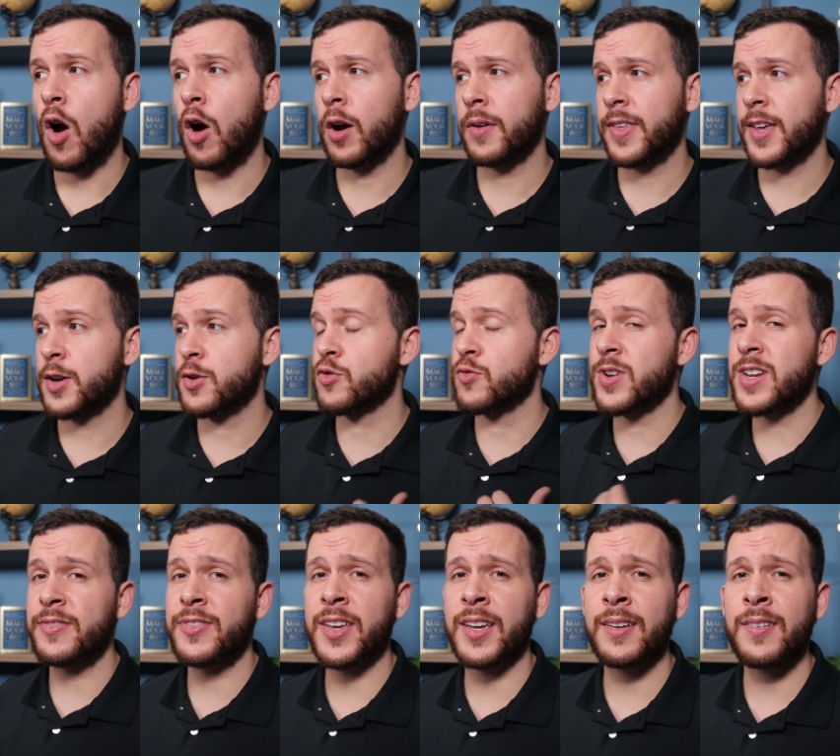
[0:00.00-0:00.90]
Are they
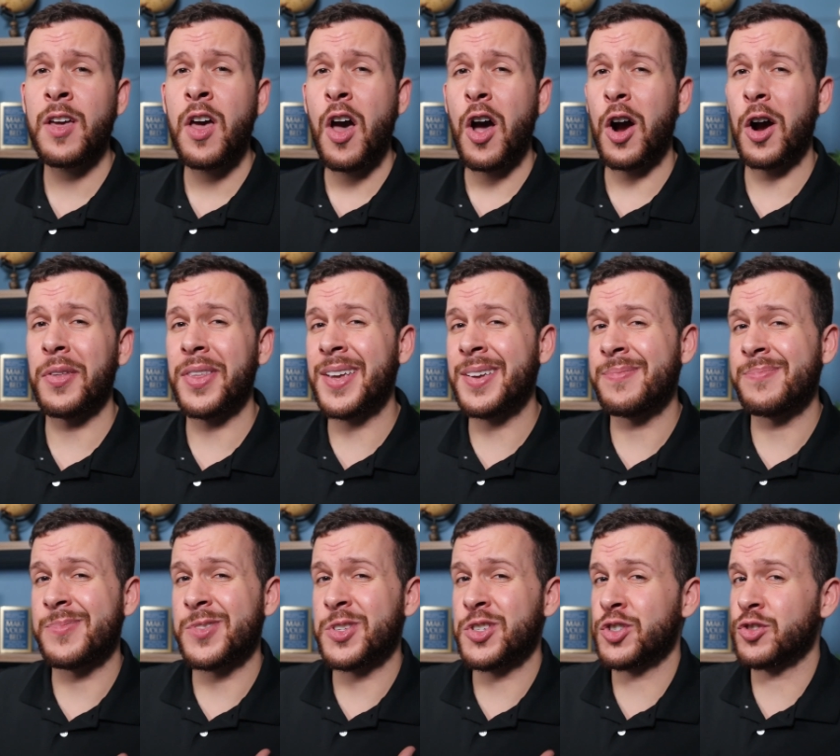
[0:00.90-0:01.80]
grieving? Are
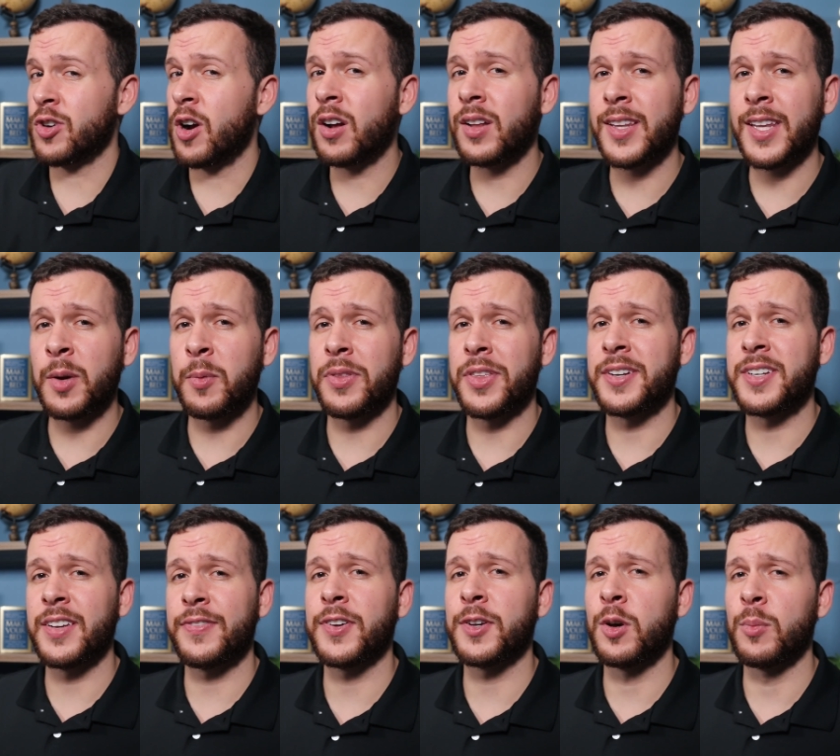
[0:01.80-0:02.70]
they struggling with a
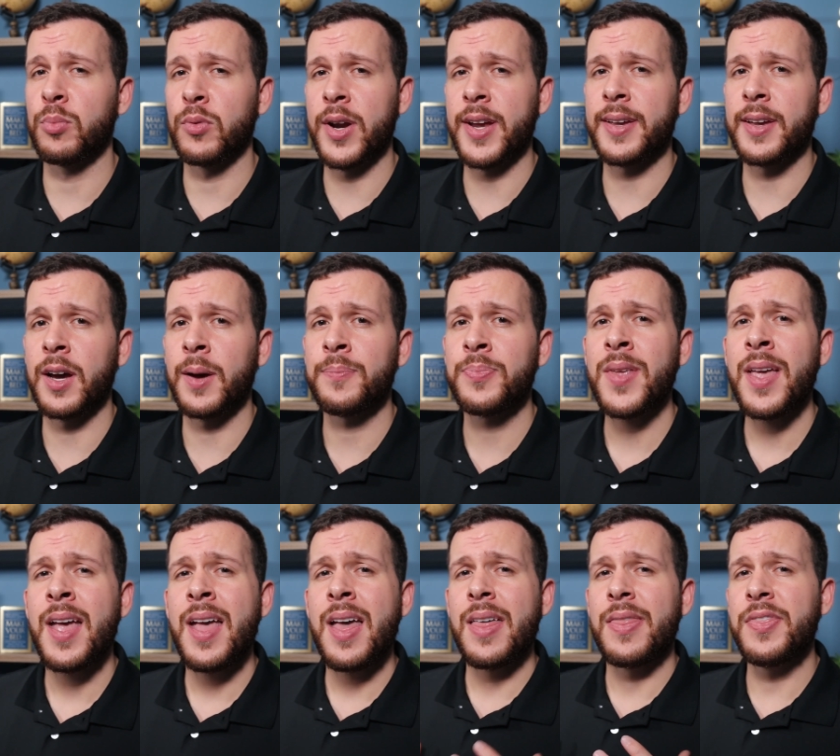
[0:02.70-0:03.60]
difficult breakup?
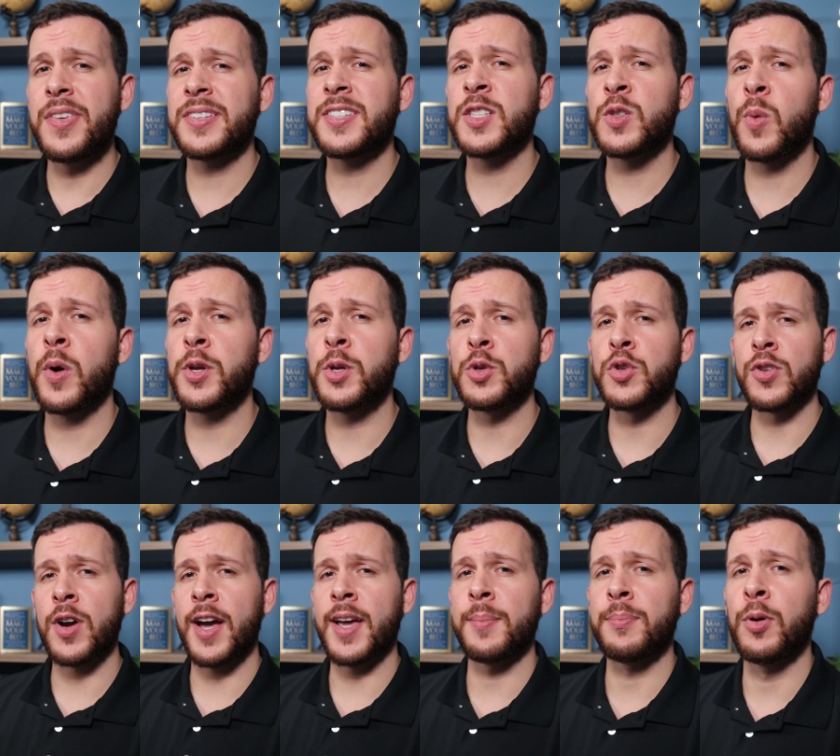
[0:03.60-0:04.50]
This is where you
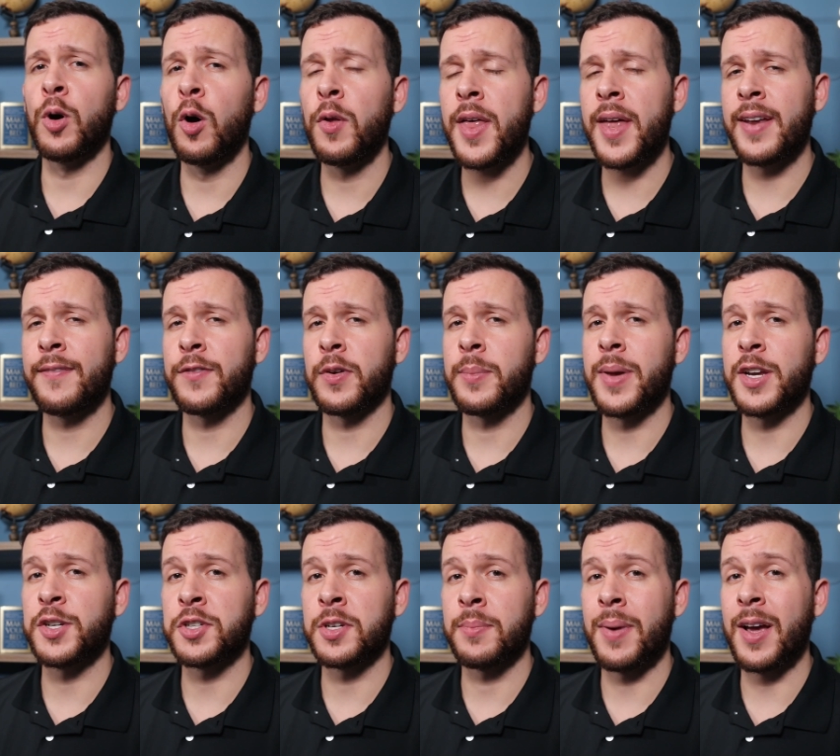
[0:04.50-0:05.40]
try and pull that
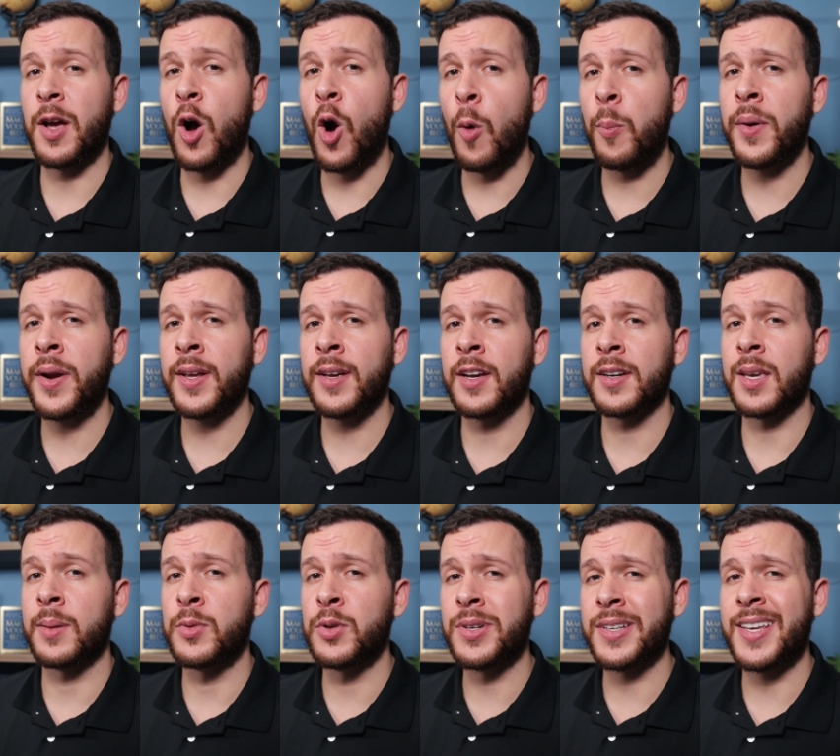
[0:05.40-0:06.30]
information by opening a
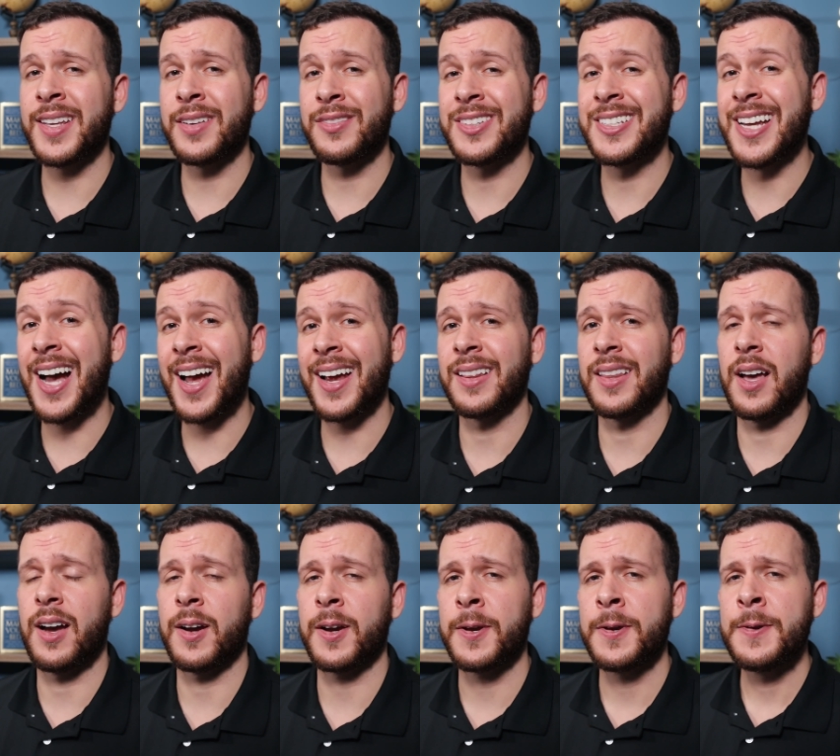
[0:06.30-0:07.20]
communicative
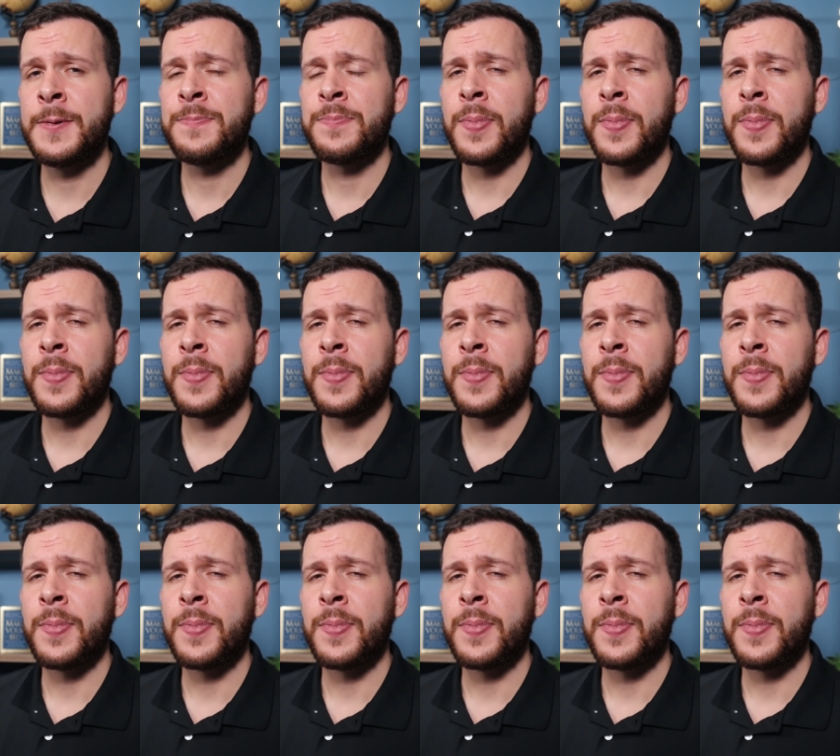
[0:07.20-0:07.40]
dialogue.